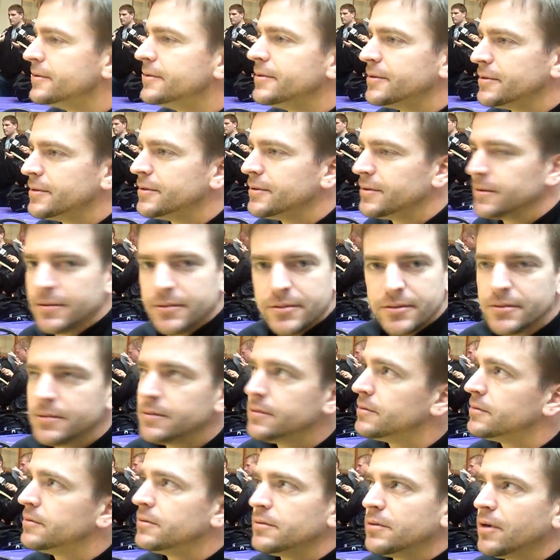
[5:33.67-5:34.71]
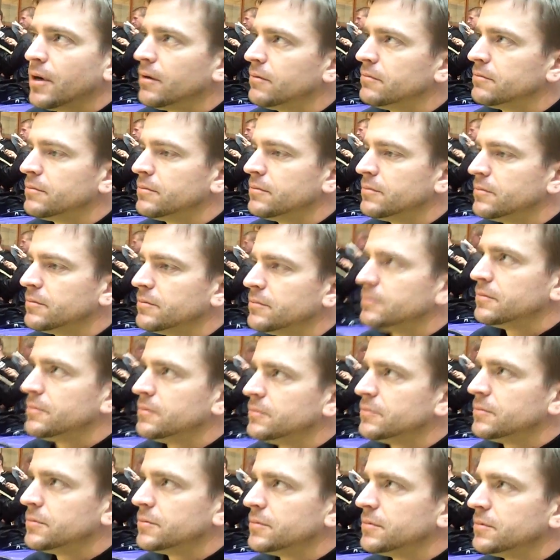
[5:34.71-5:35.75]
Without pointing fingers and mentioning oh,
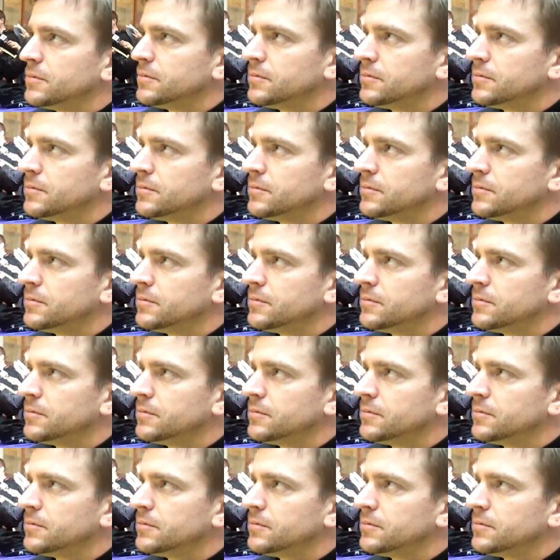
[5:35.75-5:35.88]
go ahead.